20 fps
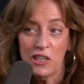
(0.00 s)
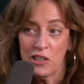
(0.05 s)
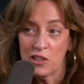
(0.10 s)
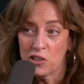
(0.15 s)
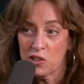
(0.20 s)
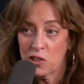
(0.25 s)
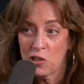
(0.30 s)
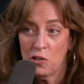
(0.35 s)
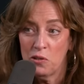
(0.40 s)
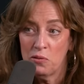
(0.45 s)
to
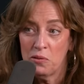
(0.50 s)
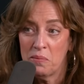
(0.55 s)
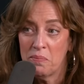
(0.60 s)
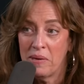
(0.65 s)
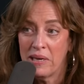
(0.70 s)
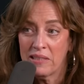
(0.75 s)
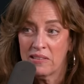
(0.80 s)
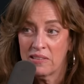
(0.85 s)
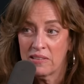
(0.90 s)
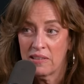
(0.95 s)
exclude the
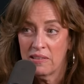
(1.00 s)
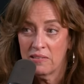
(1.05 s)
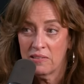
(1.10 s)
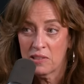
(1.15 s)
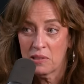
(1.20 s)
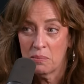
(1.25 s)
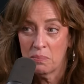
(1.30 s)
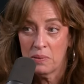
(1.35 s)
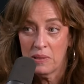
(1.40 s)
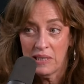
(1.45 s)
Mexicans
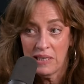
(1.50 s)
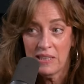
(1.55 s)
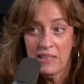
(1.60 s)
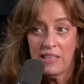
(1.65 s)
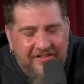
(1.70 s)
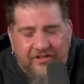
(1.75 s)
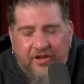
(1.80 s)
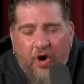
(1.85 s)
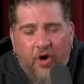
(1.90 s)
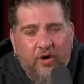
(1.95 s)

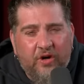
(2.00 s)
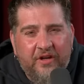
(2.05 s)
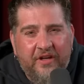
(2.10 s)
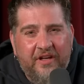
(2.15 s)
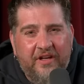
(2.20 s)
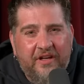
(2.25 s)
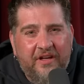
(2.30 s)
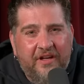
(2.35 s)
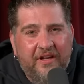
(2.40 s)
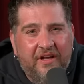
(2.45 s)
completely. Totally, that's
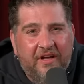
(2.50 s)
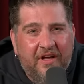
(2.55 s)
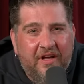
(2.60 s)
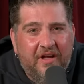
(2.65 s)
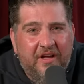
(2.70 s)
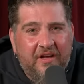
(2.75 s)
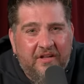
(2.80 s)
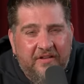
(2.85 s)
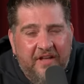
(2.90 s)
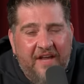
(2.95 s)
rude. That's
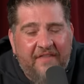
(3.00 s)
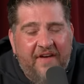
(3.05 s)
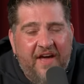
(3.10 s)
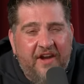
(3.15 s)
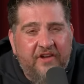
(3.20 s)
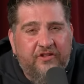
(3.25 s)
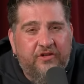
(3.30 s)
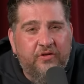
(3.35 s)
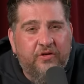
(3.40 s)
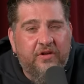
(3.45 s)
their. They've had
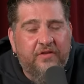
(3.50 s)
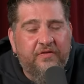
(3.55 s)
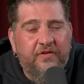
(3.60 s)
it too good